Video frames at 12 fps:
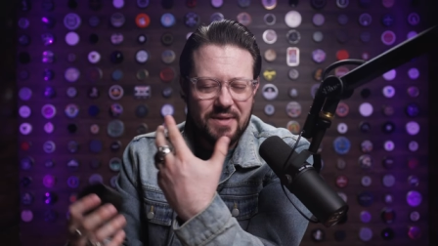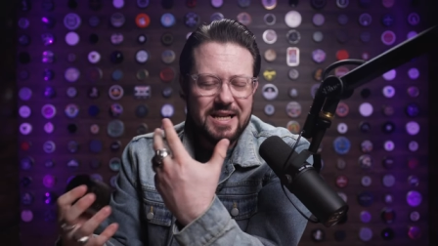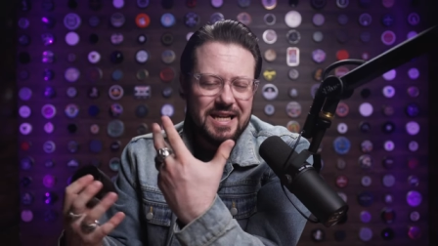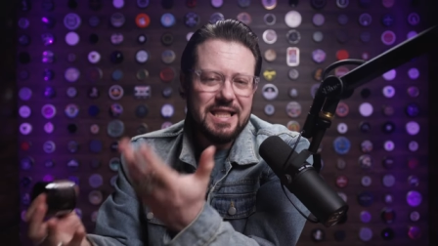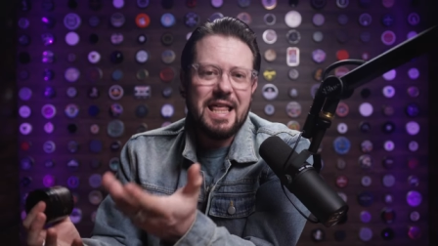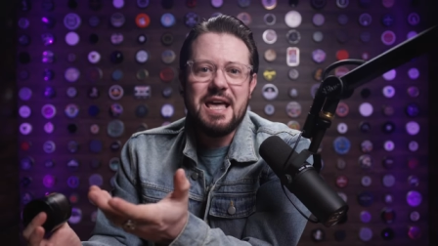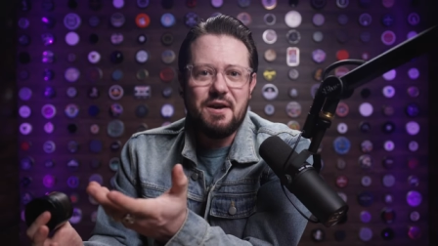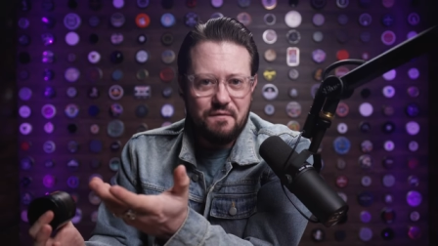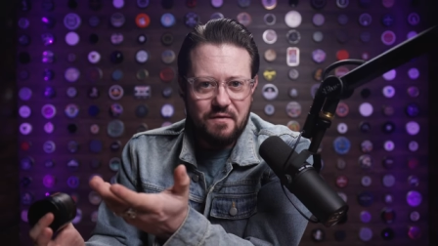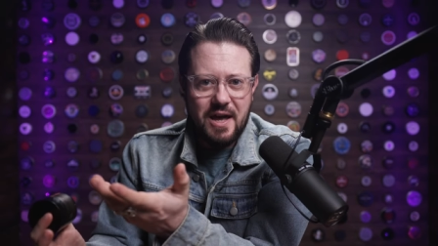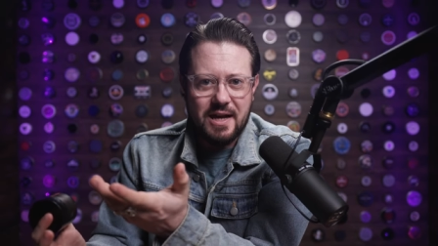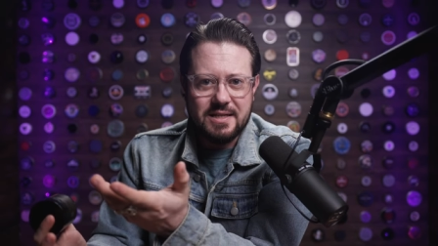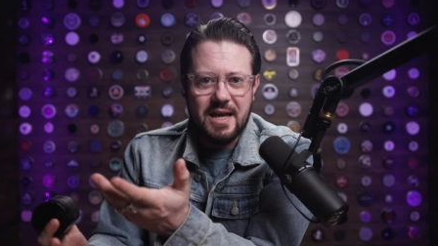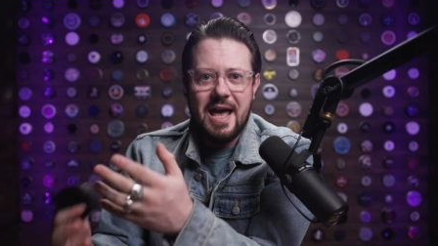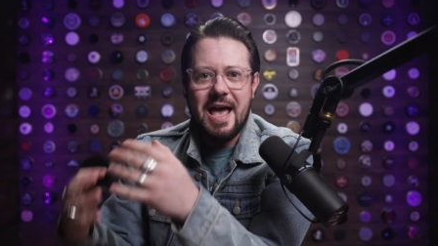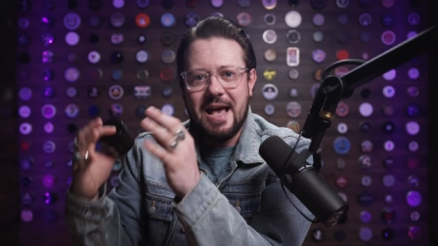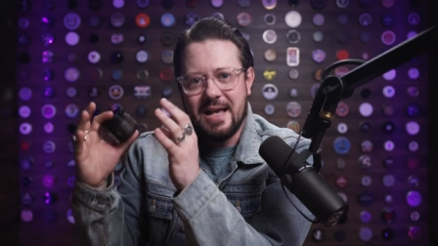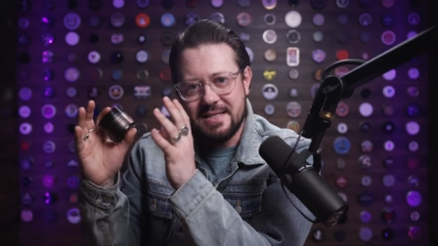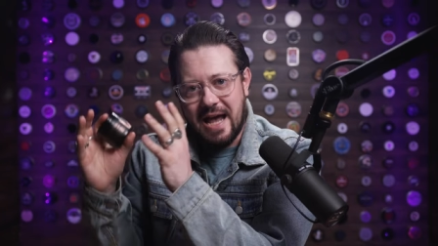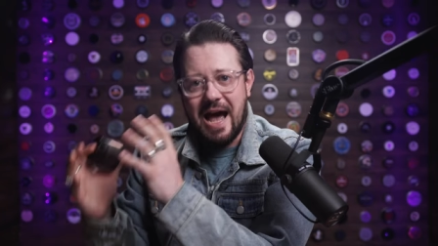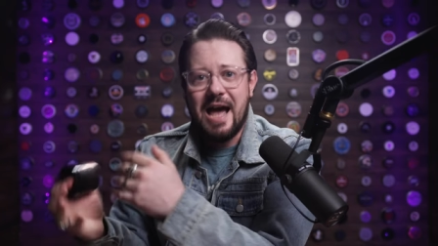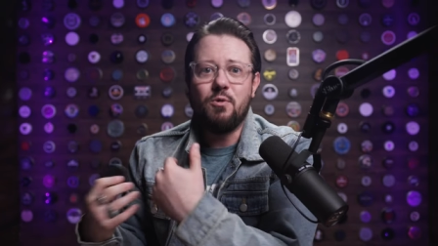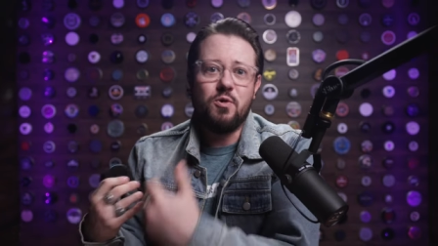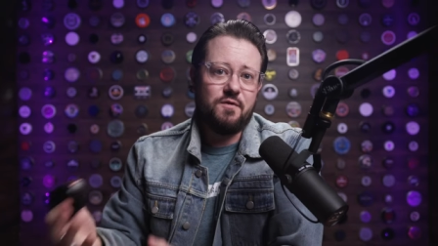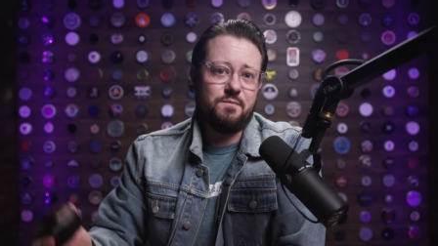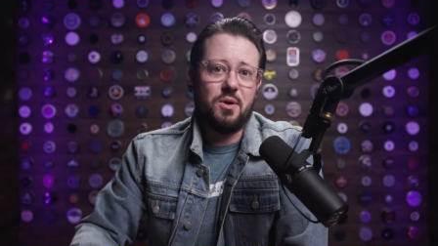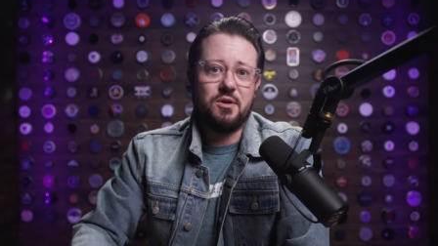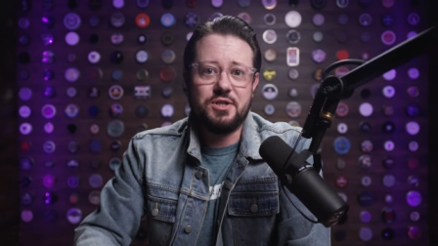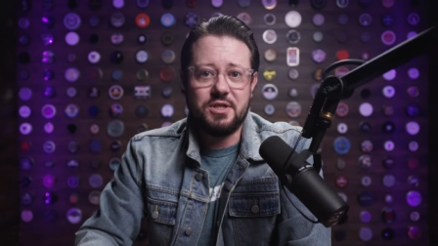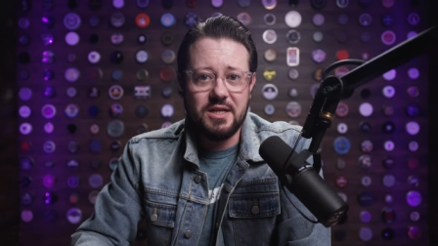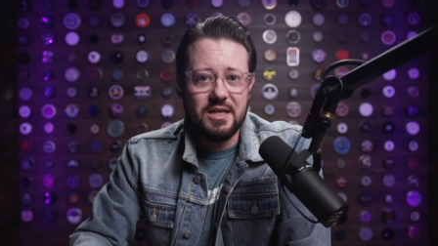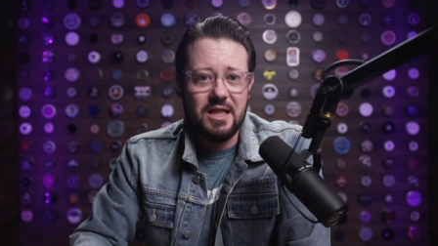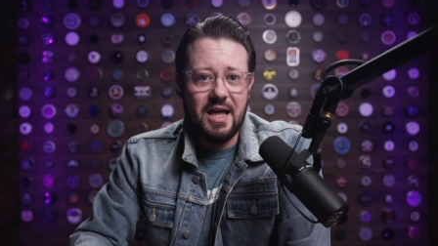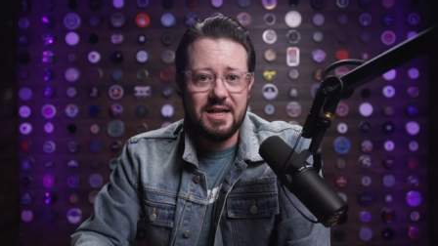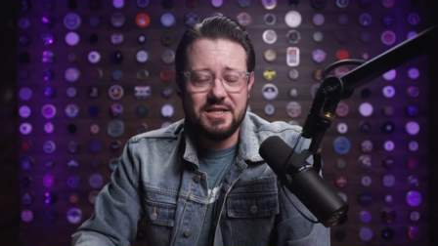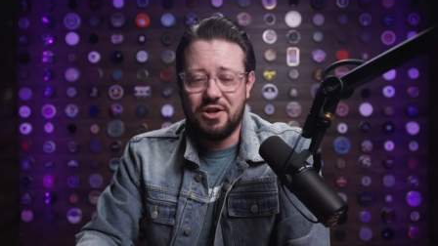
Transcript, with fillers: clay effect as I would have personally liked.